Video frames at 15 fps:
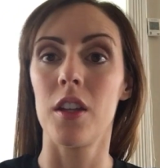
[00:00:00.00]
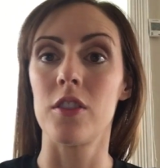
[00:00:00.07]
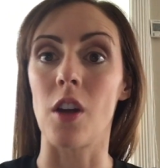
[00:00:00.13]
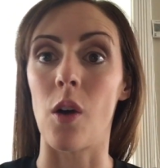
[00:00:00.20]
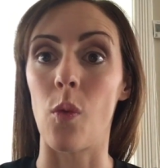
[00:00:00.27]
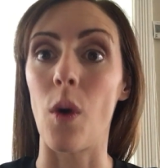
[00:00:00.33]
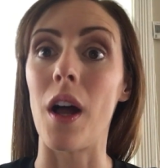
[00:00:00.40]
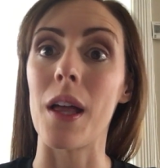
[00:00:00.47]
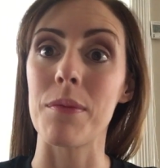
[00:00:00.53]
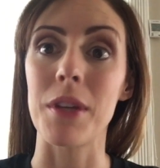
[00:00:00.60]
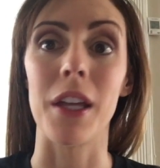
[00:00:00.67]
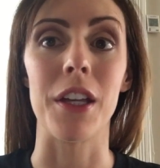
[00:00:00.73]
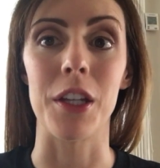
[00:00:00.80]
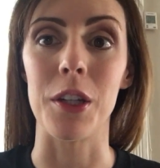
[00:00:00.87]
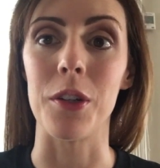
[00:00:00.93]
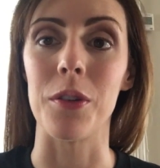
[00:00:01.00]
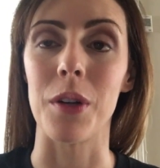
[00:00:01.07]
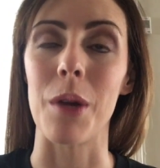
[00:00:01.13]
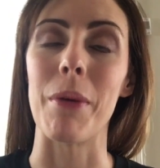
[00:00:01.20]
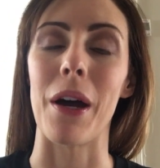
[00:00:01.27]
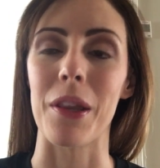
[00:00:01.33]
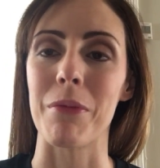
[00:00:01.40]
So while I'm telling you
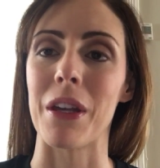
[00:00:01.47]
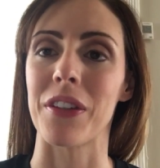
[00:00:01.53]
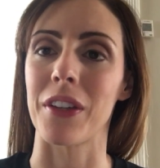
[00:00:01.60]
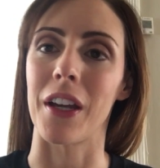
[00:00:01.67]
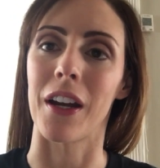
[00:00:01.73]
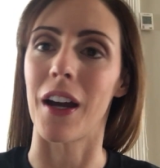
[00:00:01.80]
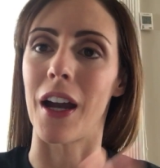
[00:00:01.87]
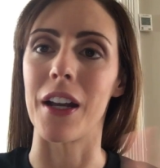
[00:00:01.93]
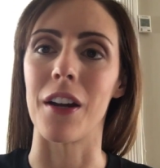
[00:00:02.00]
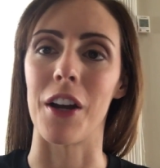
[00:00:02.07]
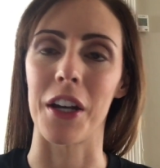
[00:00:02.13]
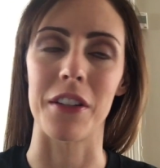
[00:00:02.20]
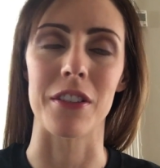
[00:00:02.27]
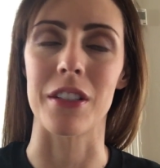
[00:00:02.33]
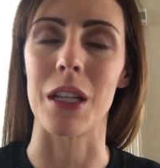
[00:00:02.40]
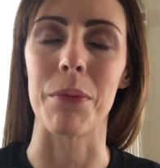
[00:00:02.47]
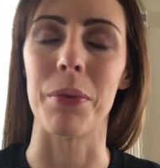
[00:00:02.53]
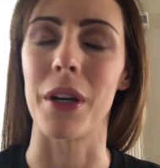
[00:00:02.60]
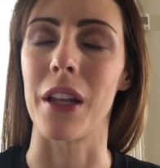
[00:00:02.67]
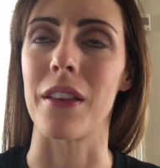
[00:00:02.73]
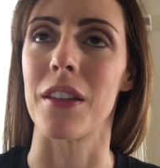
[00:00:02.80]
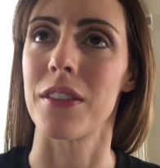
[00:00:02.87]
about the mascara, I know I just keep
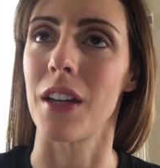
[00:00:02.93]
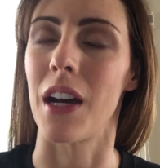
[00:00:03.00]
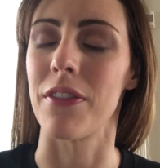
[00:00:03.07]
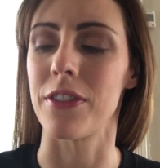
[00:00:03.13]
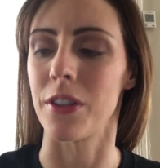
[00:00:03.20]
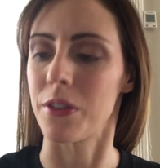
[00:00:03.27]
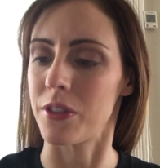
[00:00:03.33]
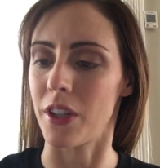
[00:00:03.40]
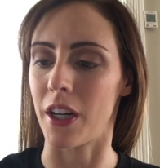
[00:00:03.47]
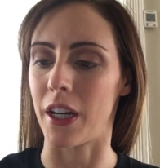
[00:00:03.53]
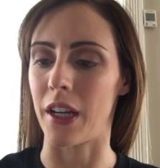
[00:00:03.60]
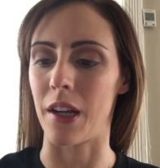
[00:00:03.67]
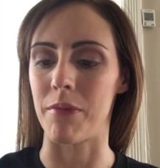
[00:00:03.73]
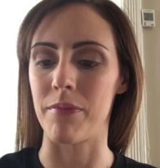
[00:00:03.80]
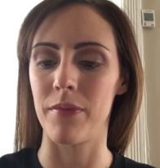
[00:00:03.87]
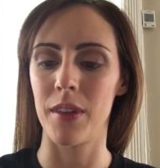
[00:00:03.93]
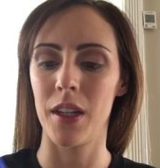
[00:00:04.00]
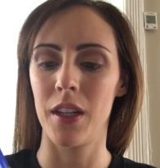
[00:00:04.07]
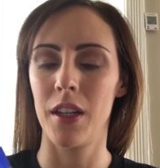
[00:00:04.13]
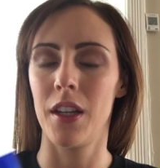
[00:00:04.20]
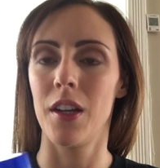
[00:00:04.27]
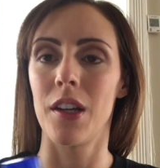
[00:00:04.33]
putting this off, so sorry, I'm
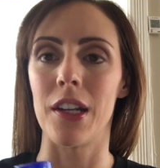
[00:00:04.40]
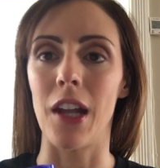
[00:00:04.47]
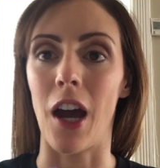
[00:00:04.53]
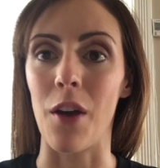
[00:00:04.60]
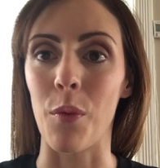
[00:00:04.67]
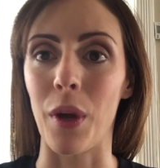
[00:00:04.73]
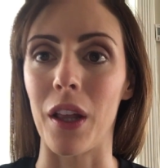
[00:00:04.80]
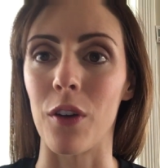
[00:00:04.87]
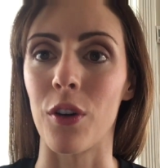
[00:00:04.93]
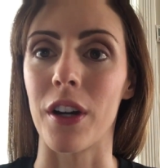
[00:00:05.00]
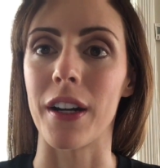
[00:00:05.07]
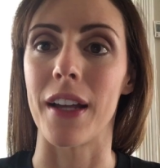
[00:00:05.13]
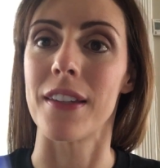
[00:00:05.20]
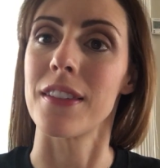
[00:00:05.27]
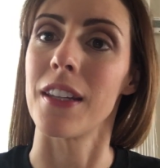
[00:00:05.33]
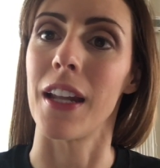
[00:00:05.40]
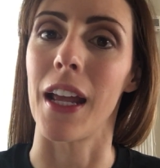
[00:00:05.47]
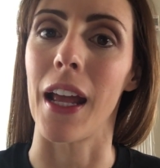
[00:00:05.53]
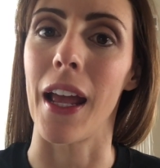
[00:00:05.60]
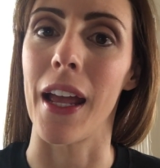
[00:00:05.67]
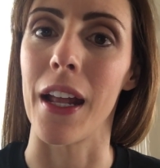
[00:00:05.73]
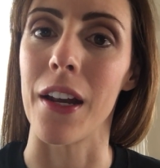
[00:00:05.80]
not well organized
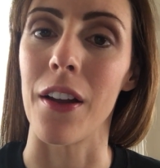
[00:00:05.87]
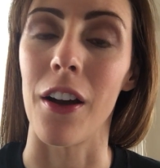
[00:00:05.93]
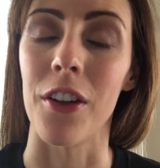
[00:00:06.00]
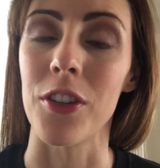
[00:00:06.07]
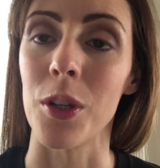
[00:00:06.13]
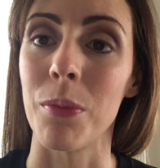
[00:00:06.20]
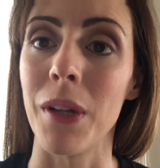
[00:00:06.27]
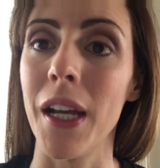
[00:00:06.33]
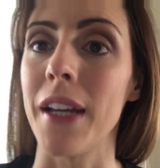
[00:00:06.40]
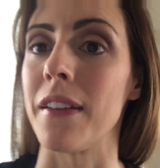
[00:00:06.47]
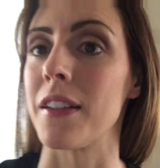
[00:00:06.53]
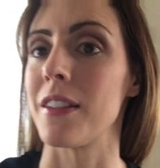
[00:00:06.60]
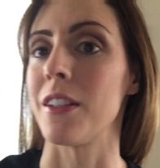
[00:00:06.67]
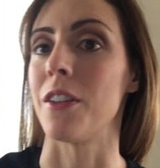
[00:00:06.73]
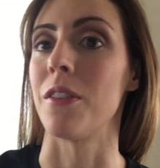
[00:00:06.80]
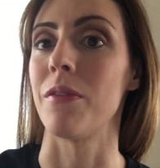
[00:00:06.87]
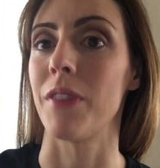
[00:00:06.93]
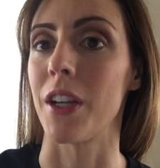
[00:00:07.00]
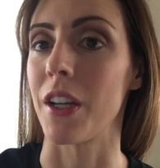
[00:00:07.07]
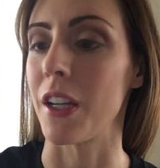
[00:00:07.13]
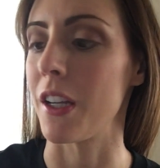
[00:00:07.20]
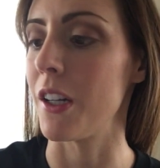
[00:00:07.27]
today and also blind, so
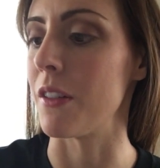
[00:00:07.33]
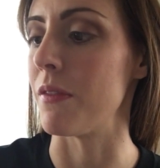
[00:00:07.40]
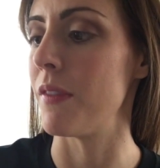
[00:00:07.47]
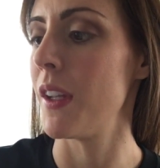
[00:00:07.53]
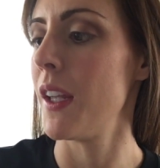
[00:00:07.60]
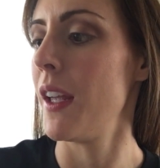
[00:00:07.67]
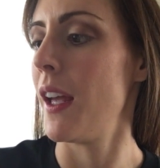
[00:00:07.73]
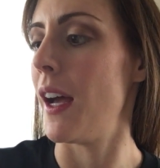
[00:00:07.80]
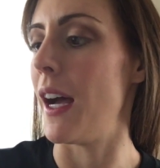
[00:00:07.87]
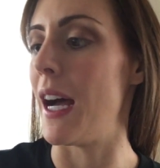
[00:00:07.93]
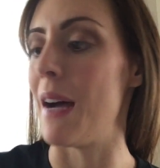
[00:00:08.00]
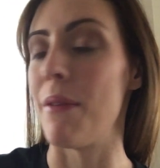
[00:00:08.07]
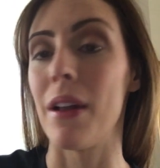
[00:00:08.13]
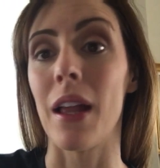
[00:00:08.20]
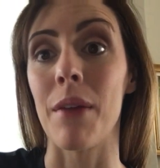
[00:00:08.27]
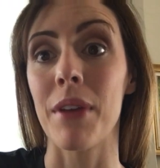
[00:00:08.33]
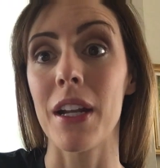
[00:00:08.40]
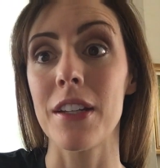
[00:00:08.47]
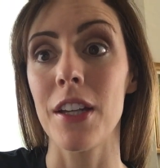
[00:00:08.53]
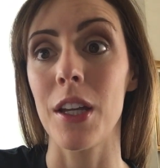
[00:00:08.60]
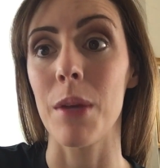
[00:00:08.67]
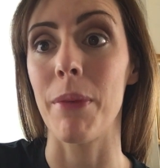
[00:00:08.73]
there you go. I'm gonna
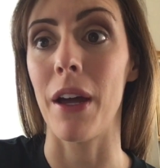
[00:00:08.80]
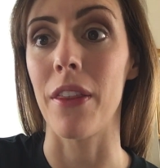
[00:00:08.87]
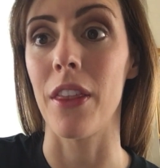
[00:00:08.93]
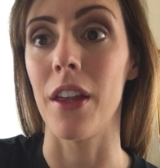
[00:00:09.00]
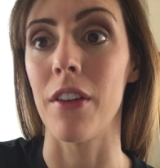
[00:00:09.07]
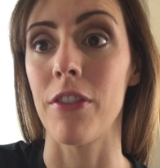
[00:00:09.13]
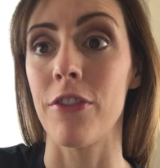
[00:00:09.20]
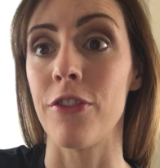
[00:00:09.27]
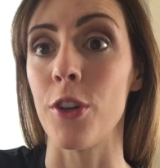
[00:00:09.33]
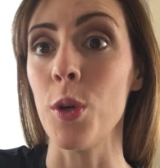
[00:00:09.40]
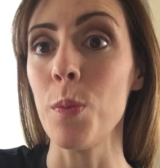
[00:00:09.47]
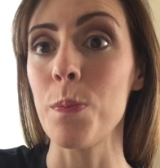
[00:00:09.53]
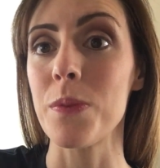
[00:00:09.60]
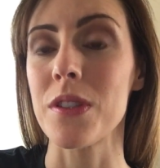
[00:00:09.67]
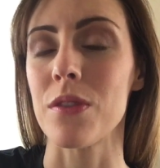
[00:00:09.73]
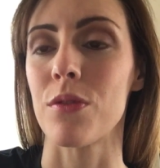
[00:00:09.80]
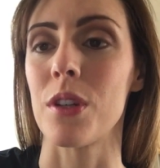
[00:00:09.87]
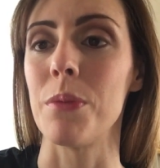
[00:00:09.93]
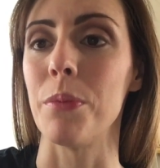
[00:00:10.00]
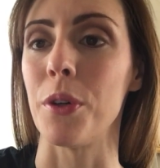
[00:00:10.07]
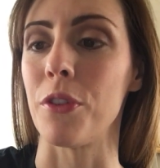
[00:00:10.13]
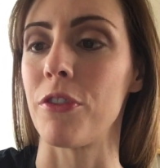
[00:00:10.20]
tell you about the Foops
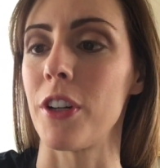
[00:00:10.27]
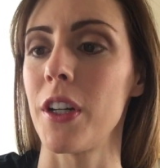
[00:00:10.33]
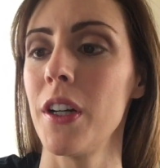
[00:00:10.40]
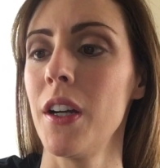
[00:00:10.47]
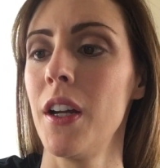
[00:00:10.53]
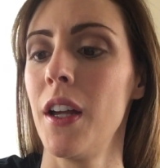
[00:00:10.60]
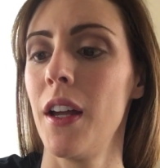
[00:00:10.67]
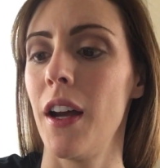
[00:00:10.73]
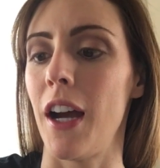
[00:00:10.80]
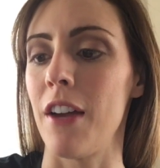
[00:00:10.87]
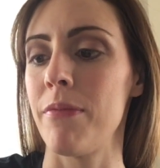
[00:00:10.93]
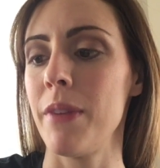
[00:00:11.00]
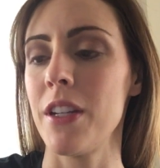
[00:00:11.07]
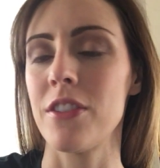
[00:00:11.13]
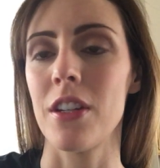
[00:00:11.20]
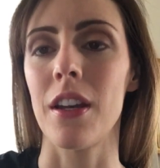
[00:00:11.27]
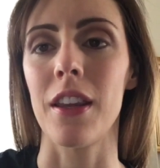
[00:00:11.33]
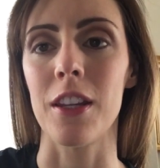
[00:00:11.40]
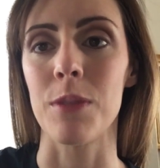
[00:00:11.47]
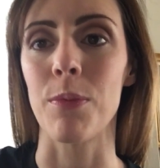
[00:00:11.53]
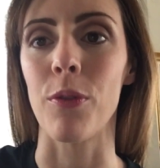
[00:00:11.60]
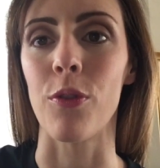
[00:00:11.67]
remover. I've mentioned
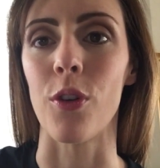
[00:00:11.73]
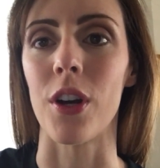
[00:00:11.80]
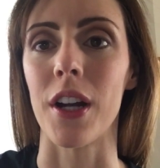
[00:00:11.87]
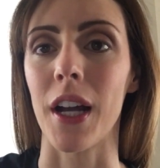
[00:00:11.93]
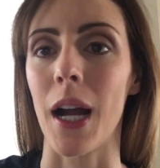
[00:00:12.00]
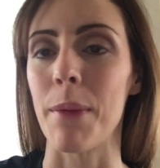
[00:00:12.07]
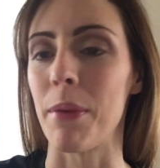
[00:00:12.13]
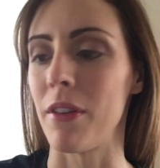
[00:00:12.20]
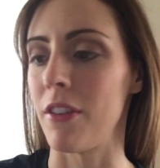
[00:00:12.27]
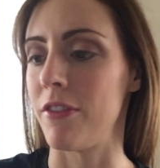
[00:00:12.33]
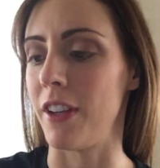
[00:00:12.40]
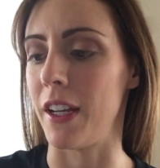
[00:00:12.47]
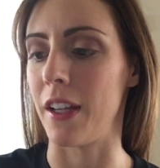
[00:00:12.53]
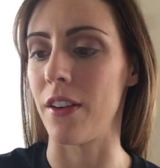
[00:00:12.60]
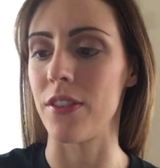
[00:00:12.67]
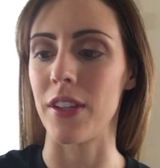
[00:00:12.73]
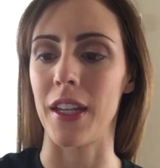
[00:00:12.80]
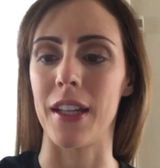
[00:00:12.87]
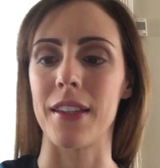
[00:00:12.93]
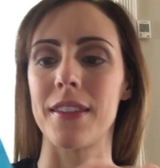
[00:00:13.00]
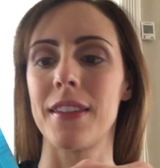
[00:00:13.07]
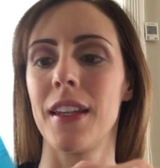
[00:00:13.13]
this before in a couple of videos.
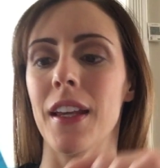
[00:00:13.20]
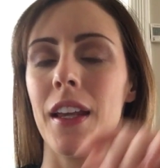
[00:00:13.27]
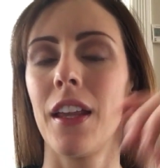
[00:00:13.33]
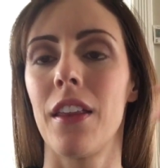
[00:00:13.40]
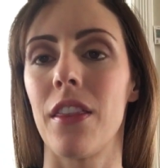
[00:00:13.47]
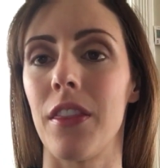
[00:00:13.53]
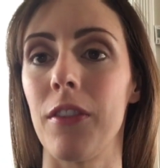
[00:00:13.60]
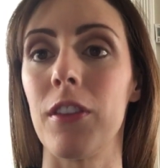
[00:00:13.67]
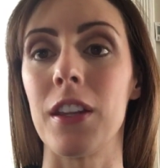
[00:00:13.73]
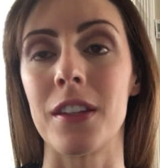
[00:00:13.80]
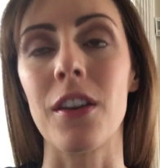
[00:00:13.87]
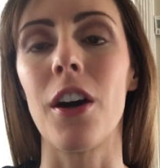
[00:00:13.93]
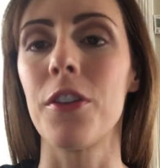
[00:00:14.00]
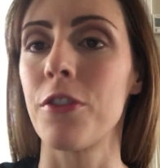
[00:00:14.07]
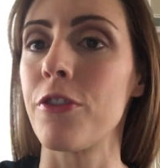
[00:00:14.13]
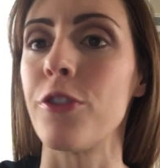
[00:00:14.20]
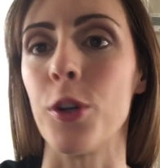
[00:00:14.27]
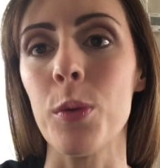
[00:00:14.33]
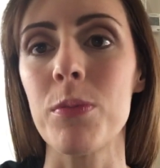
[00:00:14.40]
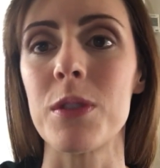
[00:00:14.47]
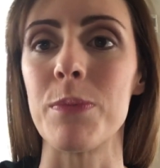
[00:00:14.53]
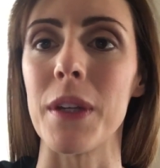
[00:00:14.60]
It's called
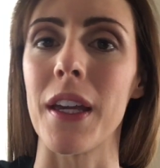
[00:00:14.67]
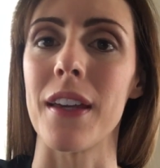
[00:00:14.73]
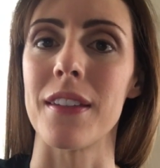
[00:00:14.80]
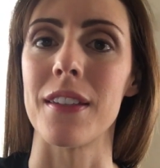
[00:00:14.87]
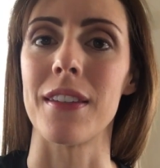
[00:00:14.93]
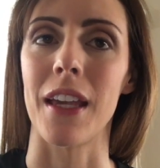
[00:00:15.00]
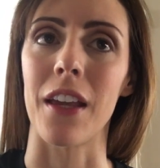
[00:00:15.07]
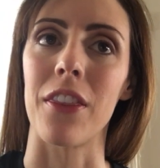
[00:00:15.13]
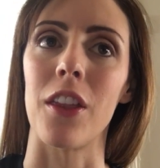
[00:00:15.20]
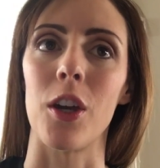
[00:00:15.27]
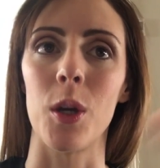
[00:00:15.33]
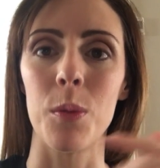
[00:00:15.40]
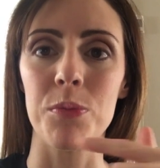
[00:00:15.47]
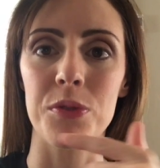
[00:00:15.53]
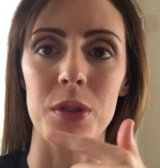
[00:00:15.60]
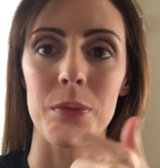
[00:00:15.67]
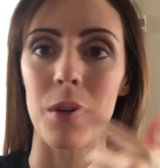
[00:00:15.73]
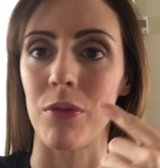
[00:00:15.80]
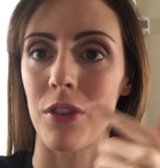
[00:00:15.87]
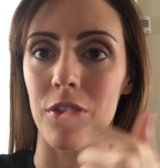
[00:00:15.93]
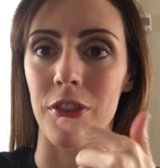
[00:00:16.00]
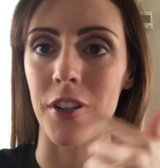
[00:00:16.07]
Foops because it's like the oops
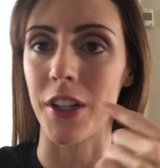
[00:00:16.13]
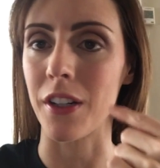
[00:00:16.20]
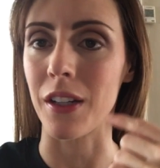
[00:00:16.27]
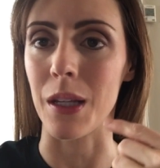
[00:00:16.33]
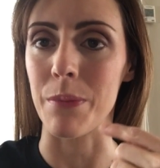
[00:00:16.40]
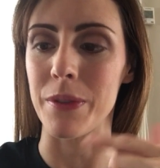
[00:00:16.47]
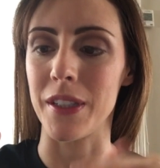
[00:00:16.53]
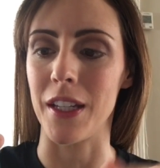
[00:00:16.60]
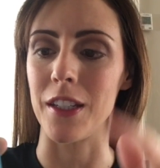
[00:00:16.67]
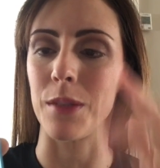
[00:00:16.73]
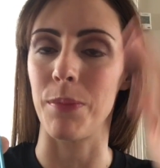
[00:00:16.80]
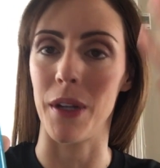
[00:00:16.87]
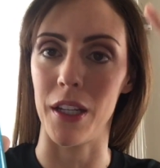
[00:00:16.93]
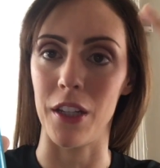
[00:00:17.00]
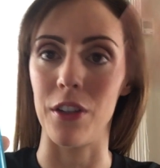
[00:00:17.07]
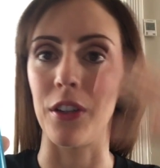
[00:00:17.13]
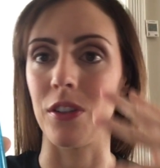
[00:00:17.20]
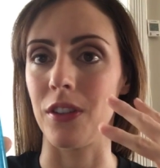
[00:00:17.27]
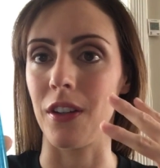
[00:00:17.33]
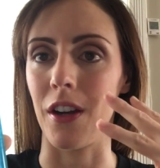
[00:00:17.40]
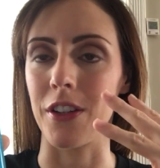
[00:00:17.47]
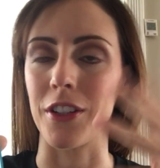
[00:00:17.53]
remover for your lip sense, but you use
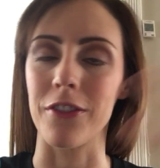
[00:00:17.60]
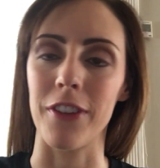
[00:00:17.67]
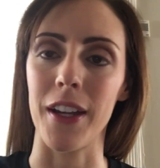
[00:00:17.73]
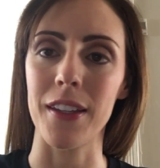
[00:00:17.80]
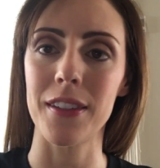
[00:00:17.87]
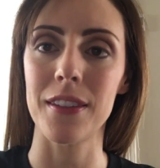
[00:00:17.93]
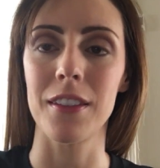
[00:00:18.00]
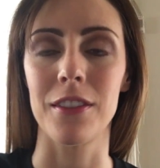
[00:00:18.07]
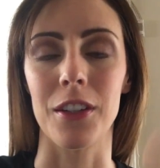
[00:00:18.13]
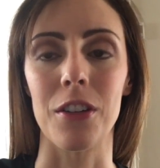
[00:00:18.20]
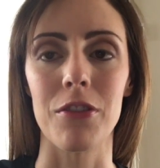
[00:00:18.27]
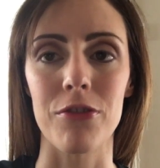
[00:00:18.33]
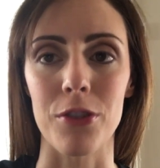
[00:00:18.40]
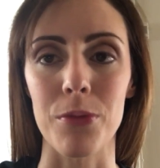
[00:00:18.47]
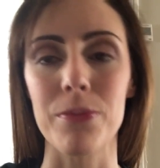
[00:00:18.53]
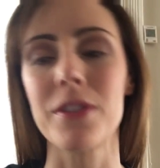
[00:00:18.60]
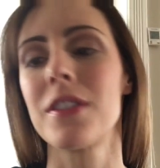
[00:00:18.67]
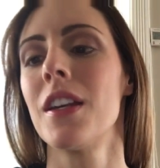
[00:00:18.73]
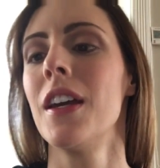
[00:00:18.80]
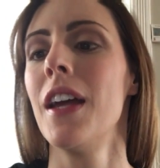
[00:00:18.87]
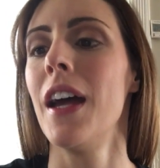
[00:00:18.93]
it on your face, so Foops.